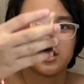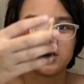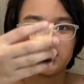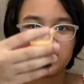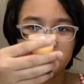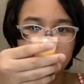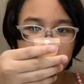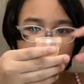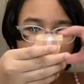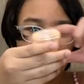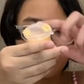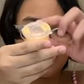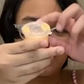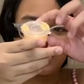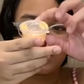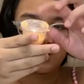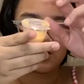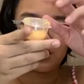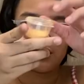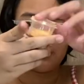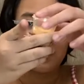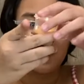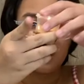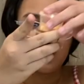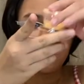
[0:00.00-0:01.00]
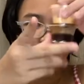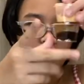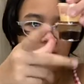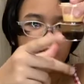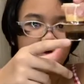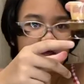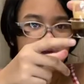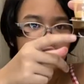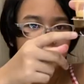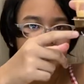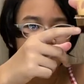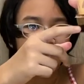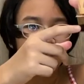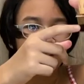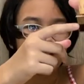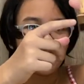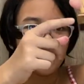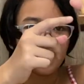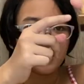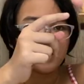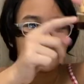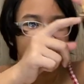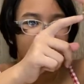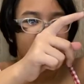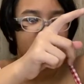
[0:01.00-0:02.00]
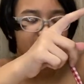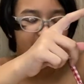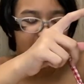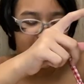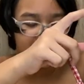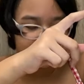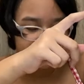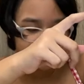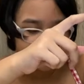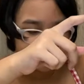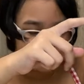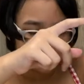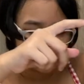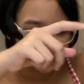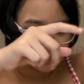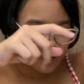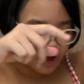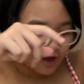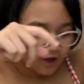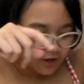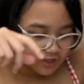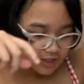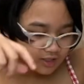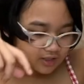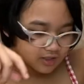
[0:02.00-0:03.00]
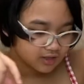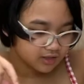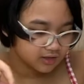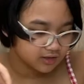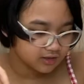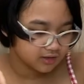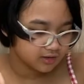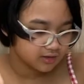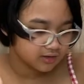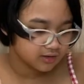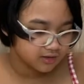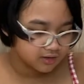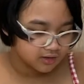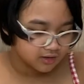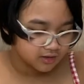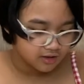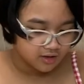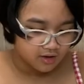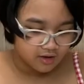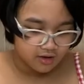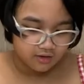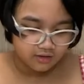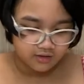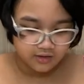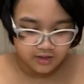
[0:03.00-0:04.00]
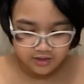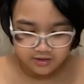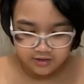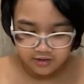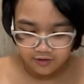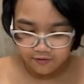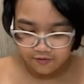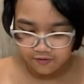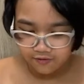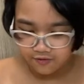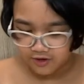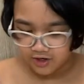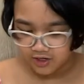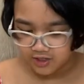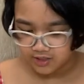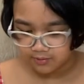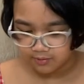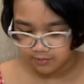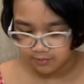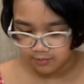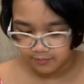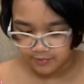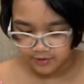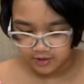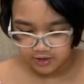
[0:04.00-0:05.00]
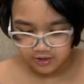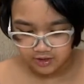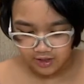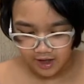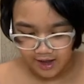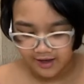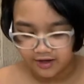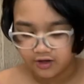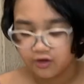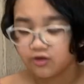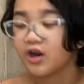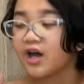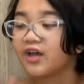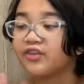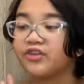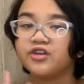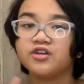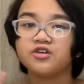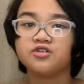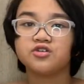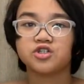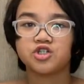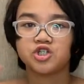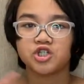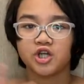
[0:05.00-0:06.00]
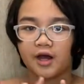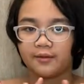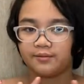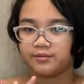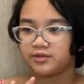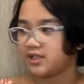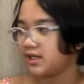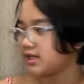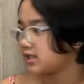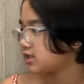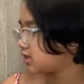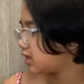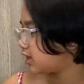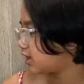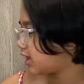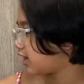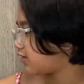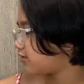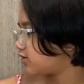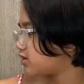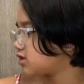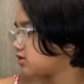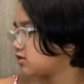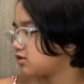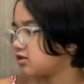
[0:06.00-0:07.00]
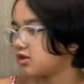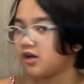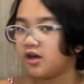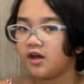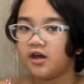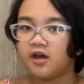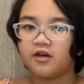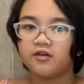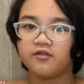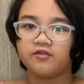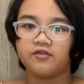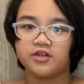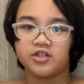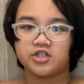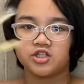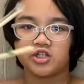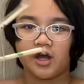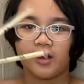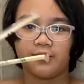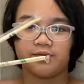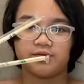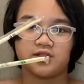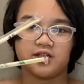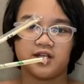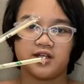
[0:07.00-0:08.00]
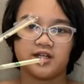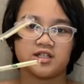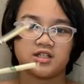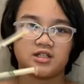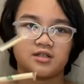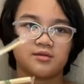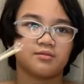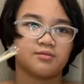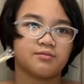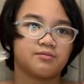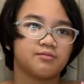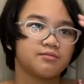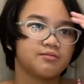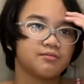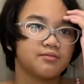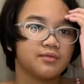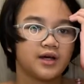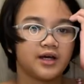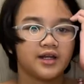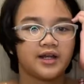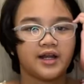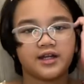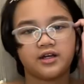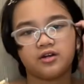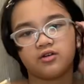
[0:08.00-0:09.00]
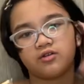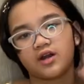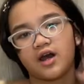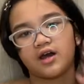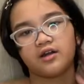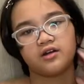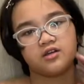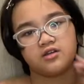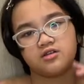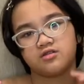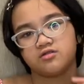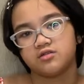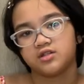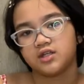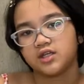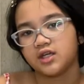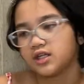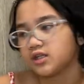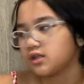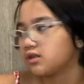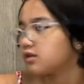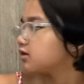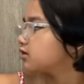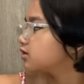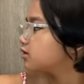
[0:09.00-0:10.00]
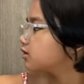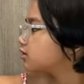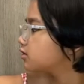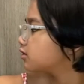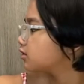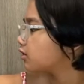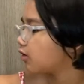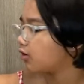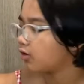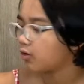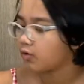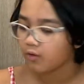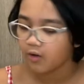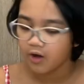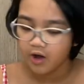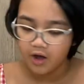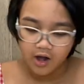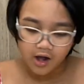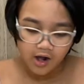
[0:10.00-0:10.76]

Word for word: This is Japanese mayo and teriyaki sauce. Okay, so first we will be, I don't know how to use chopsticks. They gave us free chopsticks, but I don't know how to use it. So